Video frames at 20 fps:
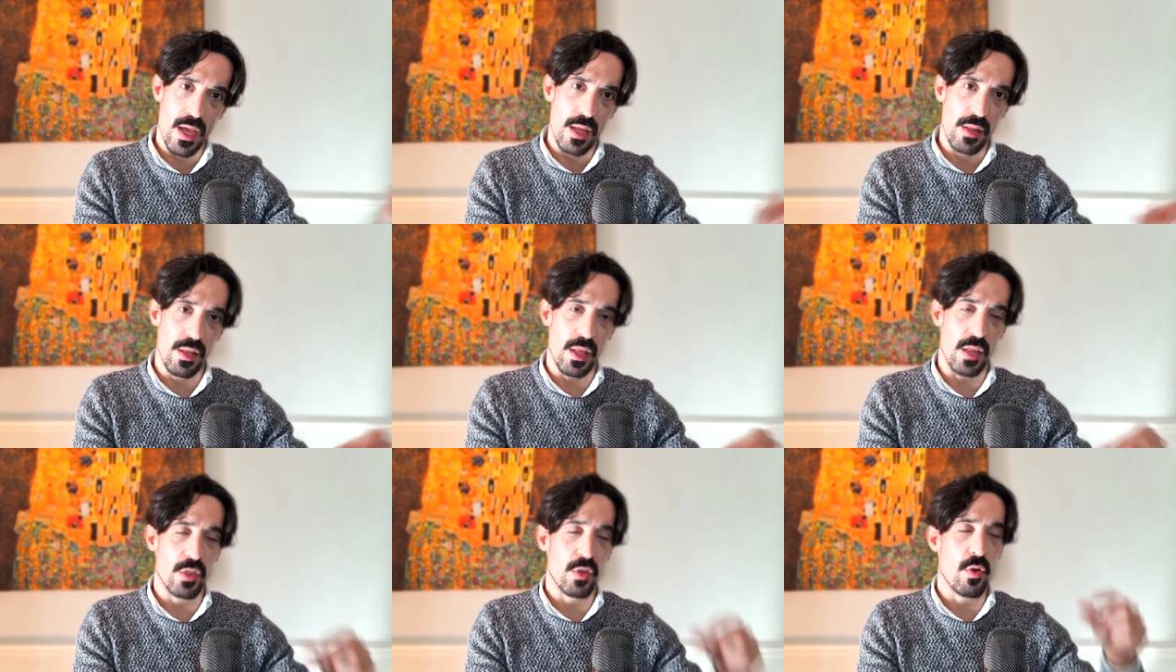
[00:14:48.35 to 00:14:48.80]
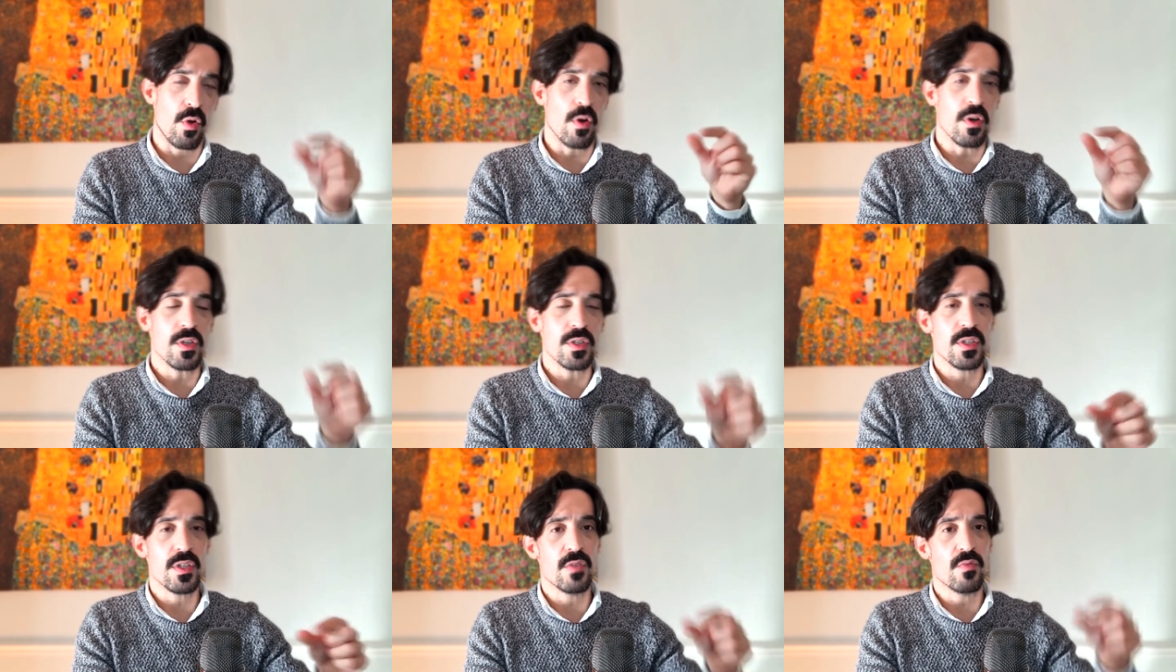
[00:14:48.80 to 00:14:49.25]
That
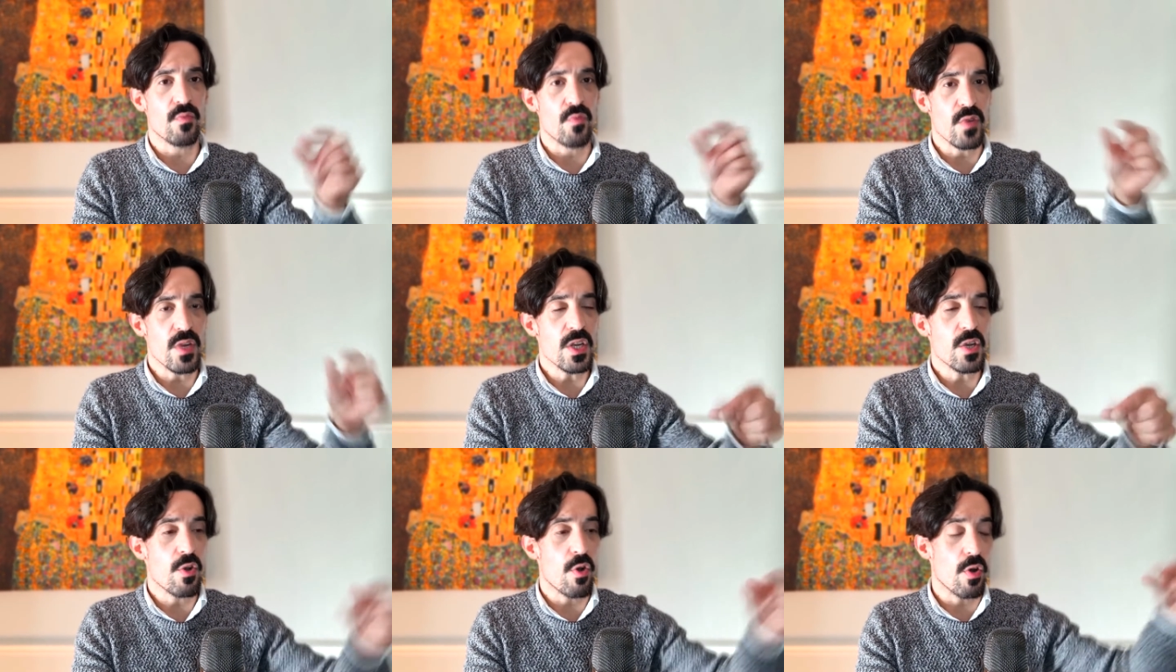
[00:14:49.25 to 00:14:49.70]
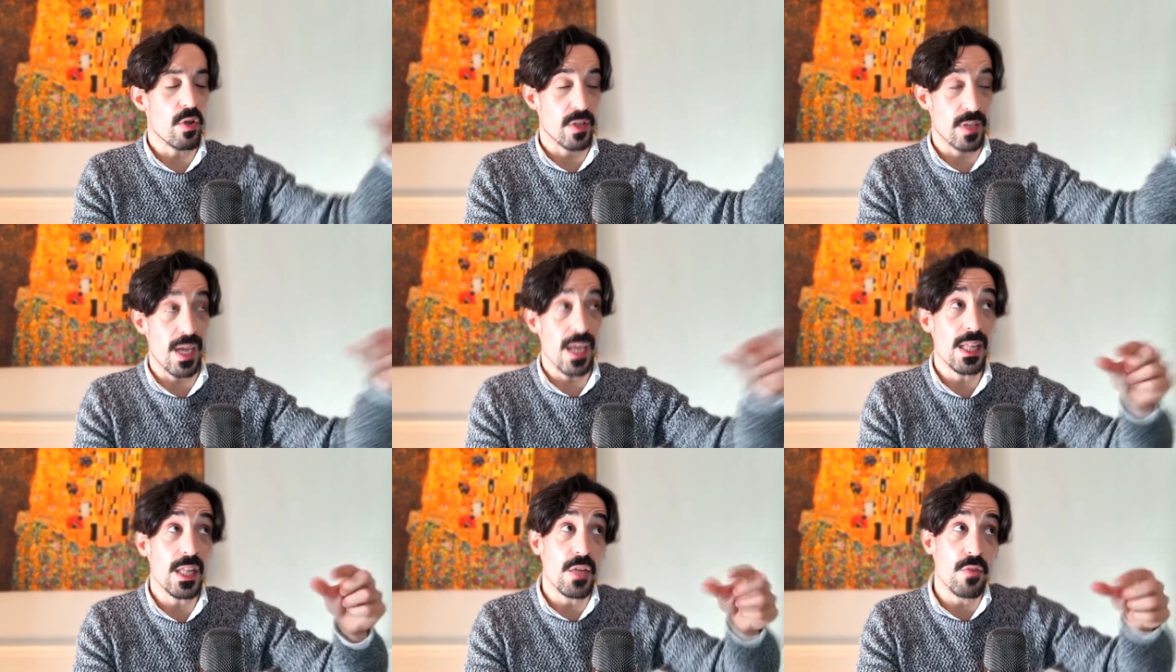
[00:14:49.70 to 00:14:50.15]
constant
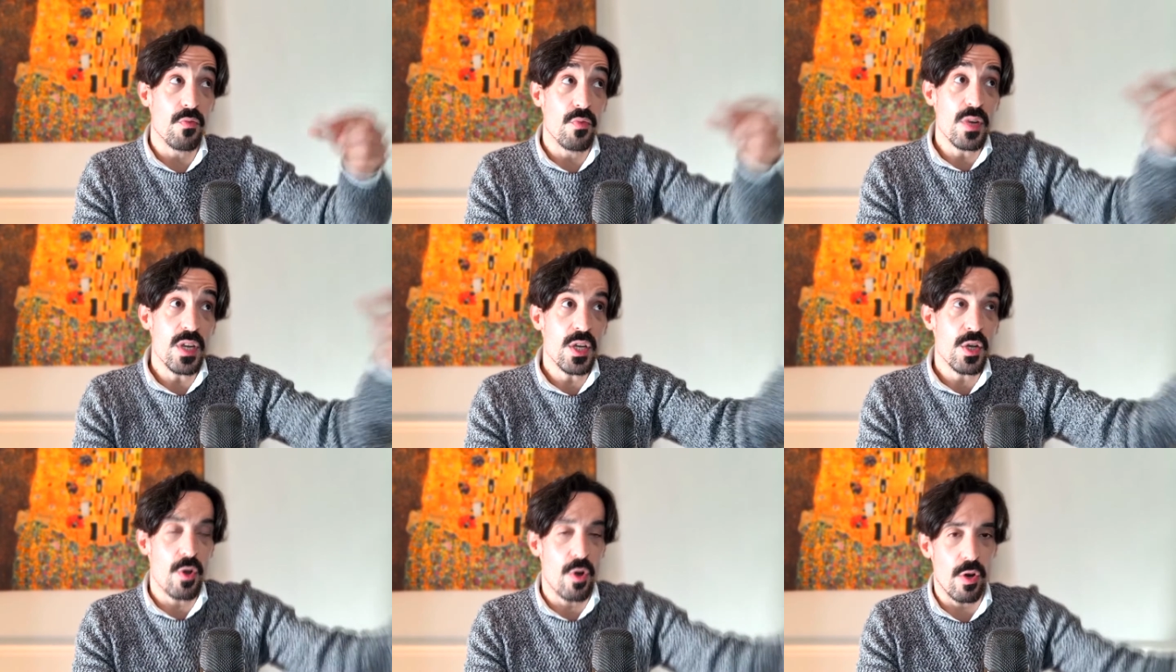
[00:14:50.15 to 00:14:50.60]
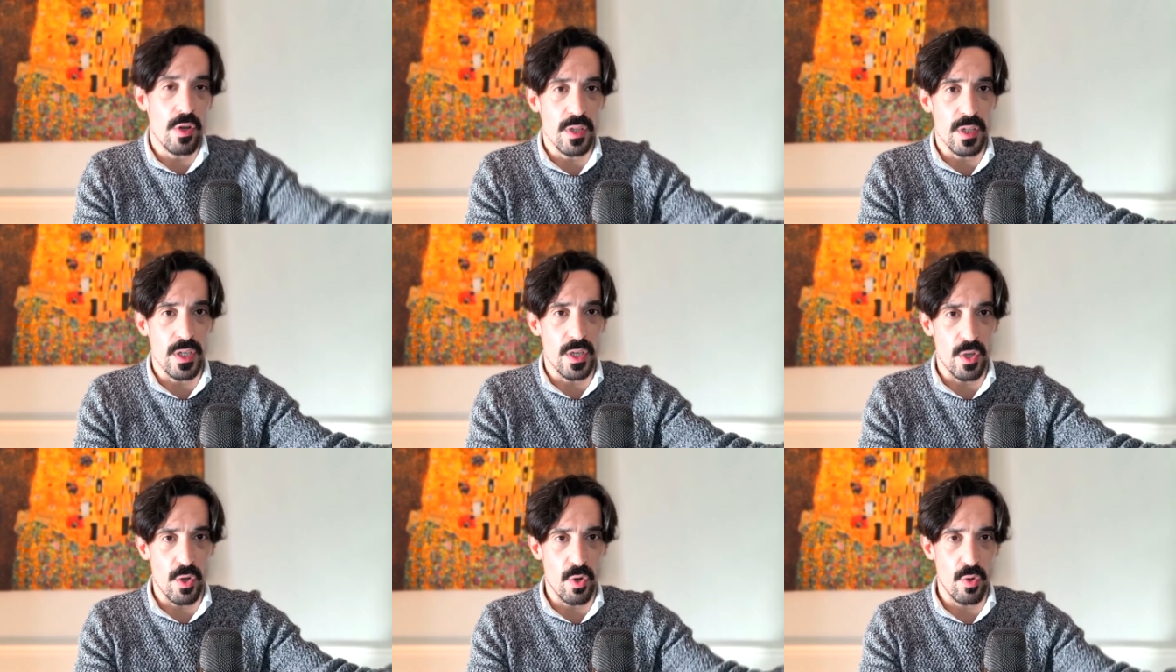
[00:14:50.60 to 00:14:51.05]
daily
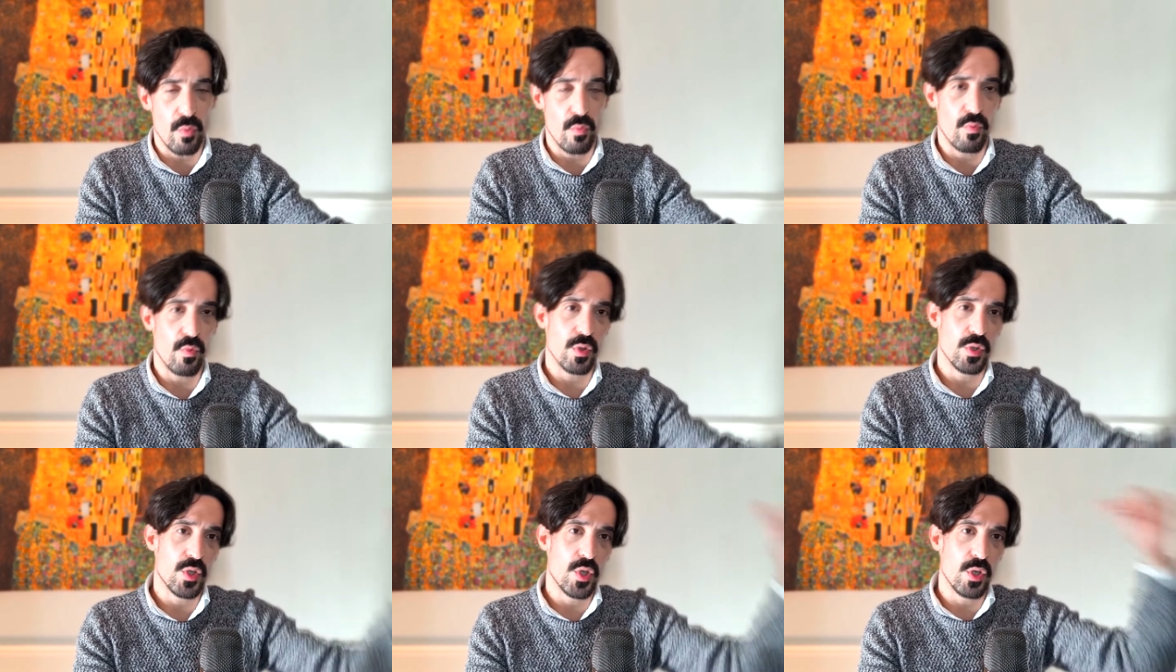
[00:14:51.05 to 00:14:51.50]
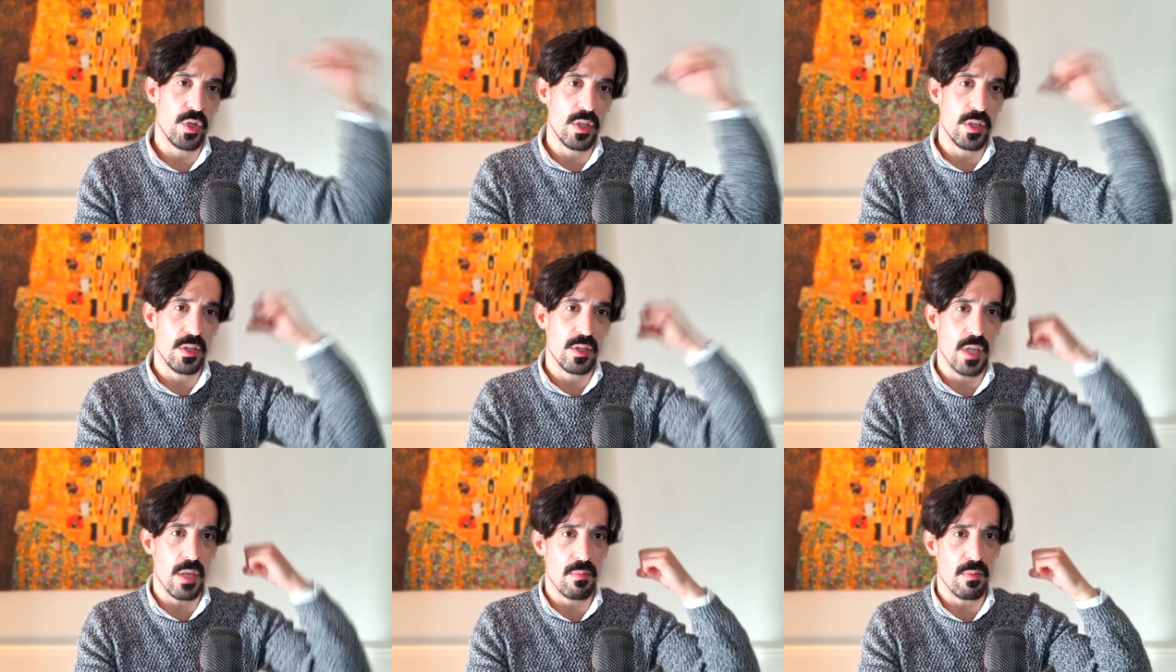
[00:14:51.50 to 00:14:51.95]
recalling of what you did
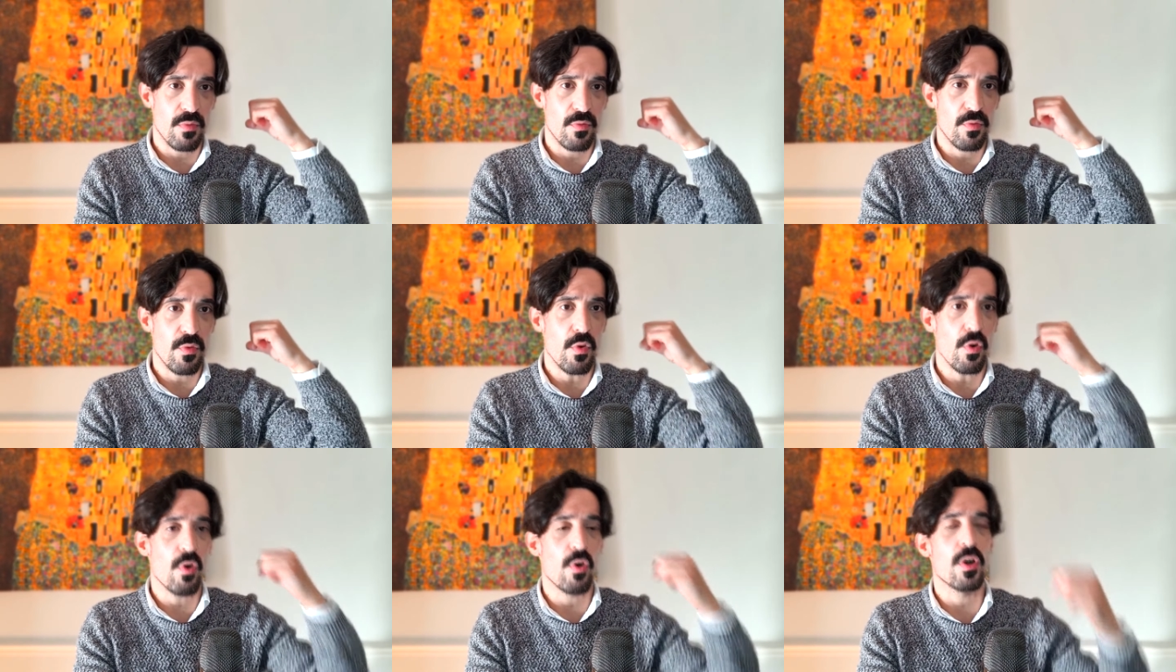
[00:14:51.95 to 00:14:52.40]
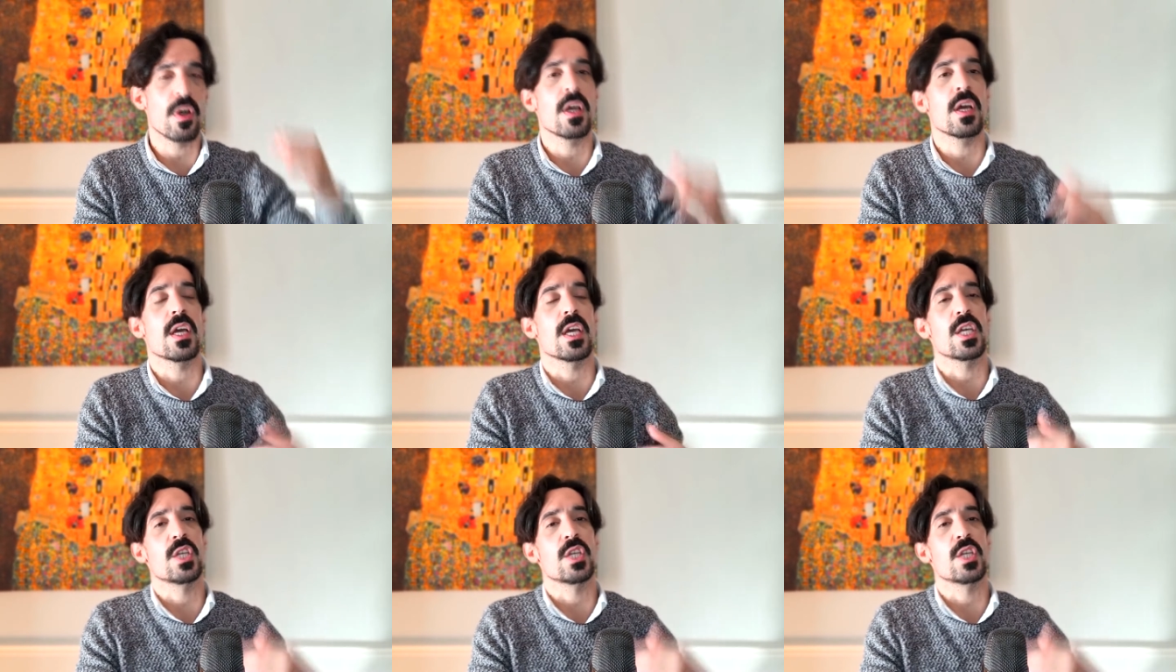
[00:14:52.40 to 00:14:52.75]
the day before